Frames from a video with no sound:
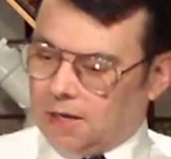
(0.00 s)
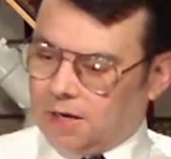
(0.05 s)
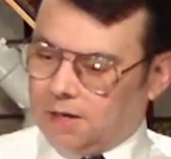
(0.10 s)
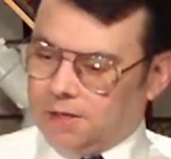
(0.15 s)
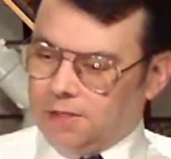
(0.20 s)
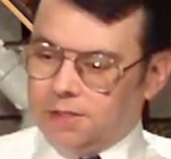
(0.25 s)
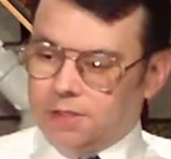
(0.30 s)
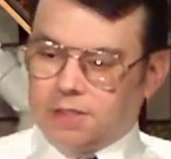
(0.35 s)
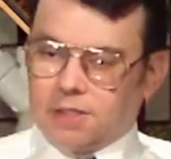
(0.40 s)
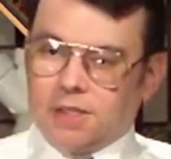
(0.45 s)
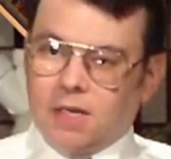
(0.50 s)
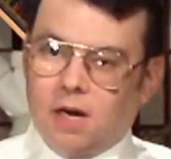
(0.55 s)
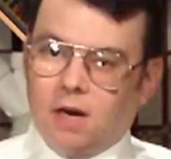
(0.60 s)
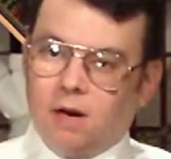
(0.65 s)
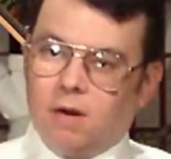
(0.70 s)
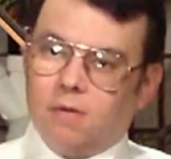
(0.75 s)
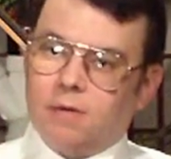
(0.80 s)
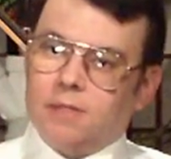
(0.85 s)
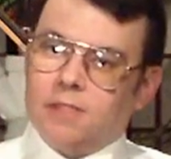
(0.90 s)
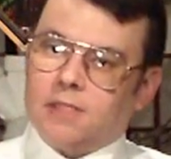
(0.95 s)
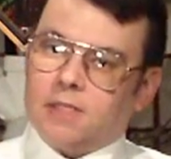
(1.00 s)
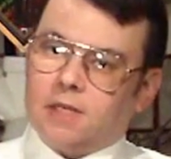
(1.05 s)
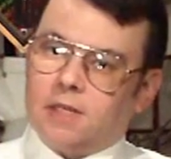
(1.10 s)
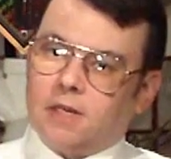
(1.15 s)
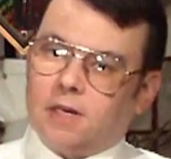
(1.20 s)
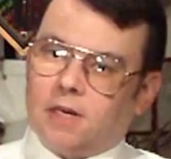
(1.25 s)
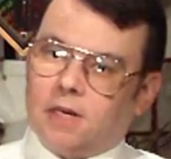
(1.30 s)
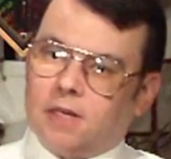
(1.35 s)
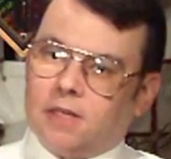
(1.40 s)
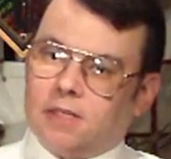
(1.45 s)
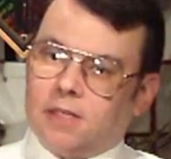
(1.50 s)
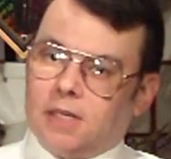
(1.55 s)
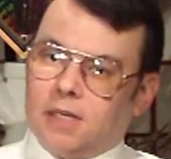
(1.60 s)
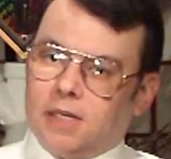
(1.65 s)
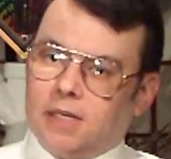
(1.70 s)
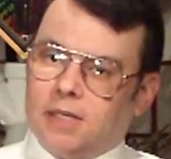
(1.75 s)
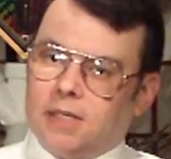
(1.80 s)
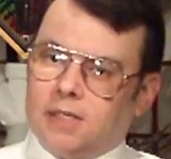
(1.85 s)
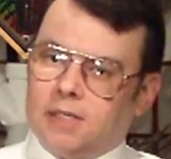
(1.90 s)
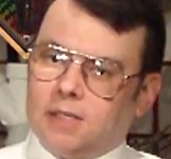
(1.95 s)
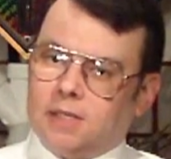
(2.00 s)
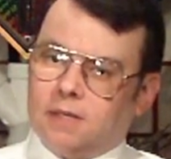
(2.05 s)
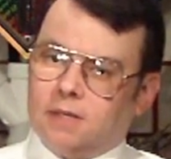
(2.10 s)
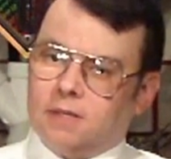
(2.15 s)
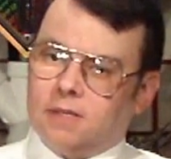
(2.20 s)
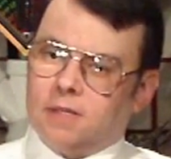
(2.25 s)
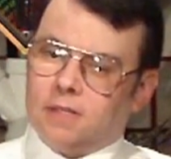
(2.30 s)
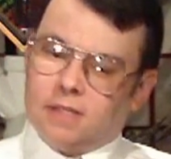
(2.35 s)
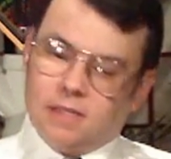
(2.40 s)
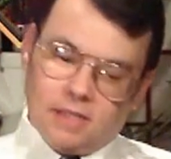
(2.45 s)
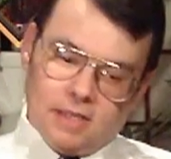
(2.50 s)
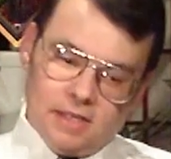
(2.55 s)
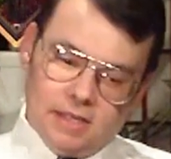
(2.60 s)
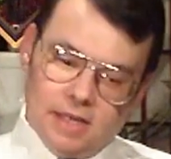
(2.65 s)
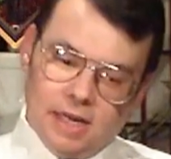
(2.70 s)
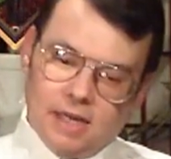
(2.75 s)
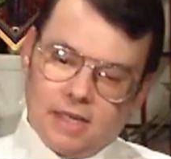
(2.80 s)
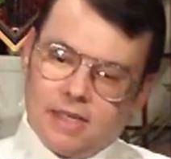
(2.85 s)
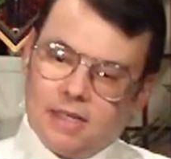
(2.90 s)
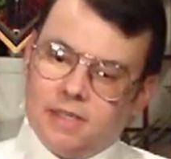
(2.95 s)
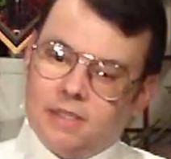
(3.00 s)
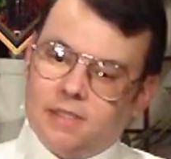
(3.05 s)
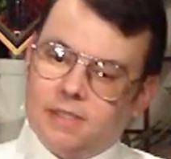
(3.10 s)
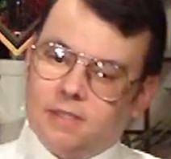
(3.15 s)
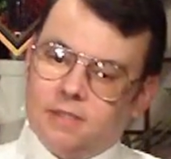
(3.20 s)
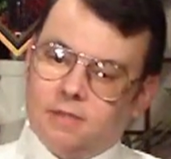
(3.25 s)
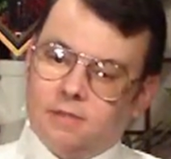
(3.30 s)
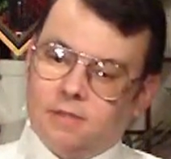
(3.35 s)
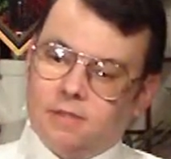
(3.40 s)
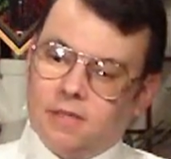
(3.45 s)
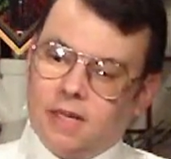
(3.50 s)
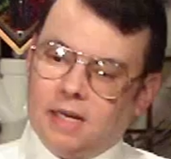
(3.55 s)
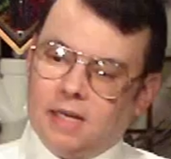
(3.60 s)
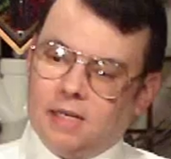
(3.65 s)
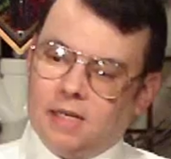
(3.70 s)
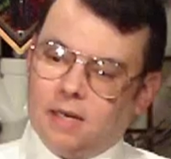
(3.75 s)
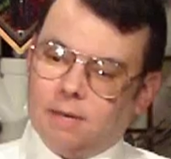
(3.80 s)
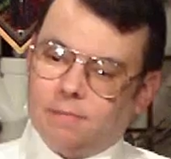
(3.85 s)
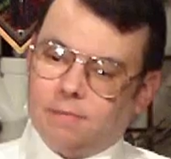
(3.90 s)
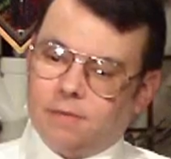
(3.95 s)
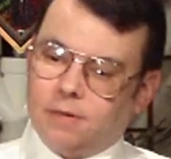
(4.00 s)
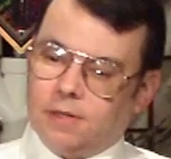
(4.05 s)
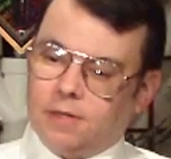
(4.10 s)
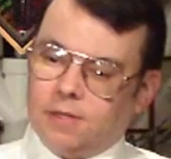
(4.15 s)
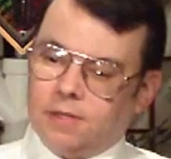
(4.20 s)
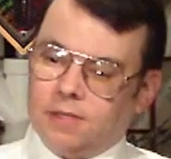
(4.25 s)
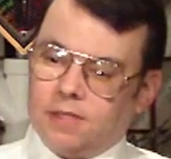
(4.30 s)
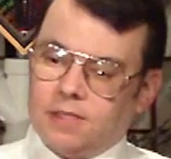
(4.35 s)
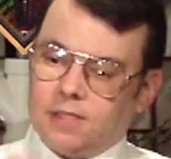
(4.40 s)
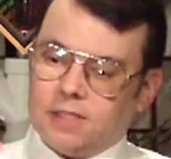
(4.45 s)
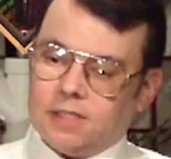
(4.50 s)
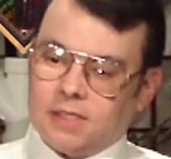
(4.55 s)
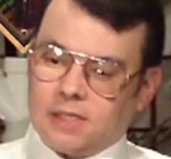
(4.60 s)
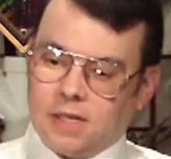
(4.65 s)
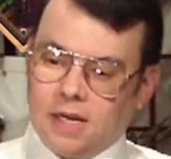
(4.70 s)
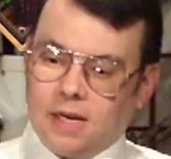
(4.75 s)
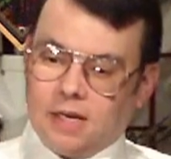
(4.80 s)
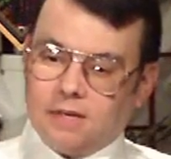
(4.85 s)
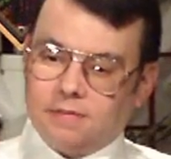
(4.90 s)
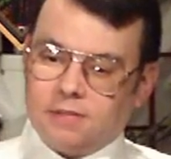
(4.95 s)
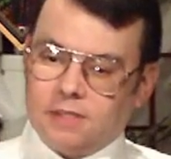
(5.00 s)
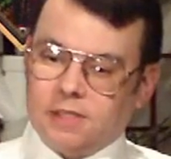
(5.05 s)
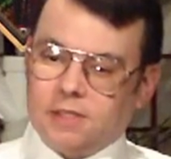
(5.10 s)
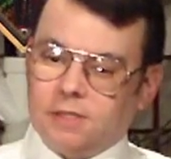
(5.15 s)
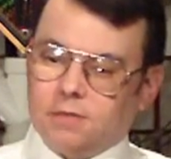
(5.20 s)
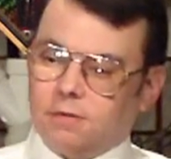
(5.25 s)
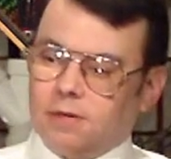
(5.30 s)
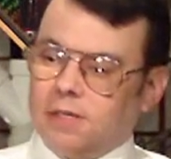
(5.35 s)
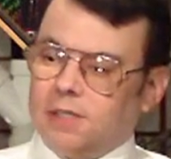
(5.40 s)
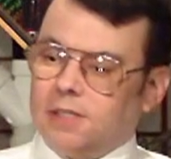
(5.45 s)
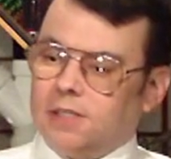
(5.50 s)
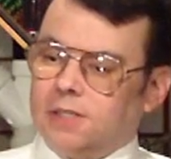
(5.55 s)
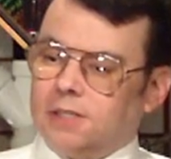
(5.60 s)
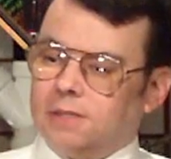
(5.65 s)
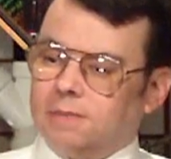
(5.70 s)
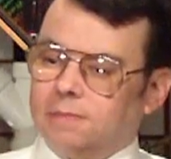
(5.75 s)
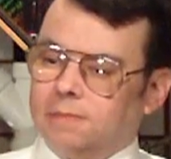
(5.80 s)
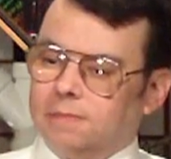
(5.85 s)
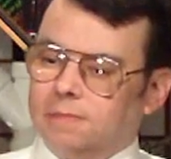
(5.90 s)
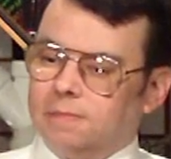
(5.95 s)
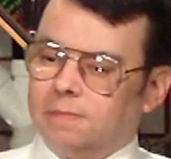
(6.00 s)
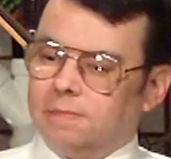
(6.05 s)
are usually always on, and so in that case you would end up with this kind of situation.